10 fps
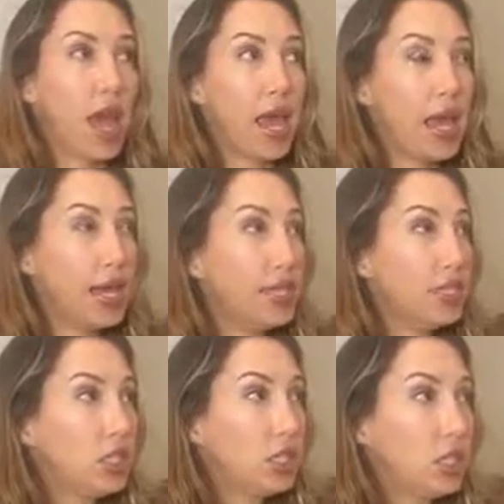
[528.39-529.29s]

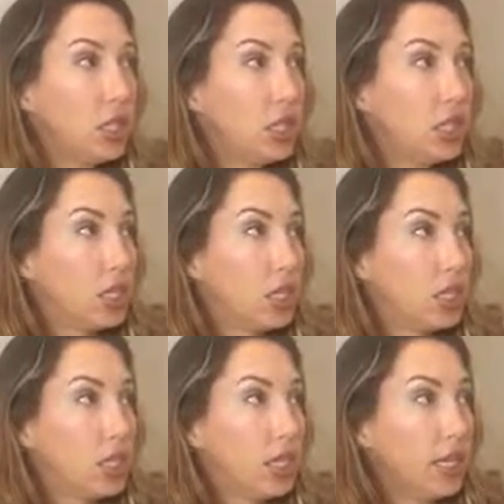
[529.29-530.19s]
And
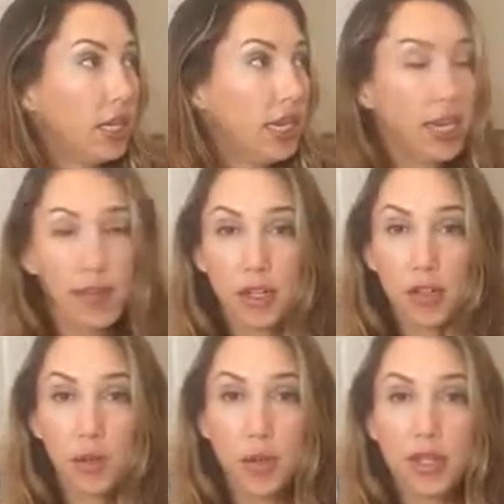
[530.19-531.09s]
even
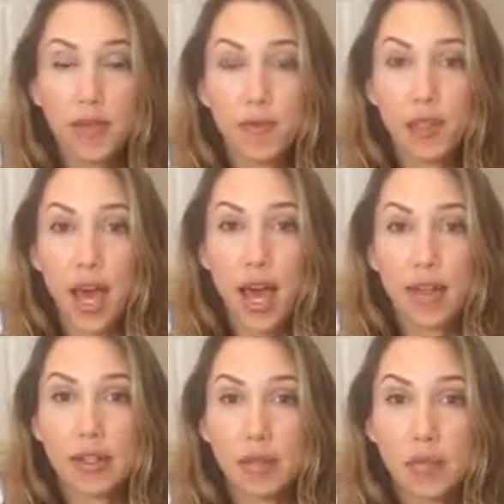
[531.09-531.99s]
if it wasn't for
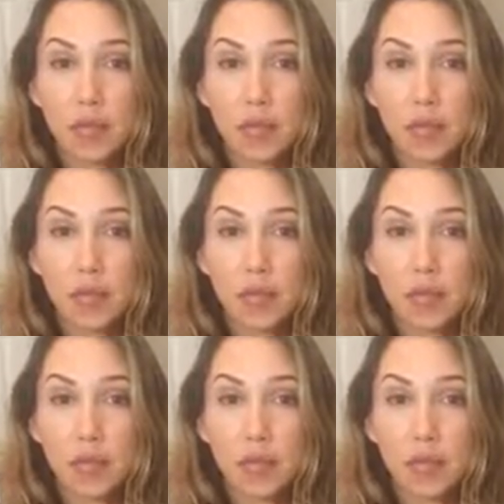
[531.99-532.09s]
that,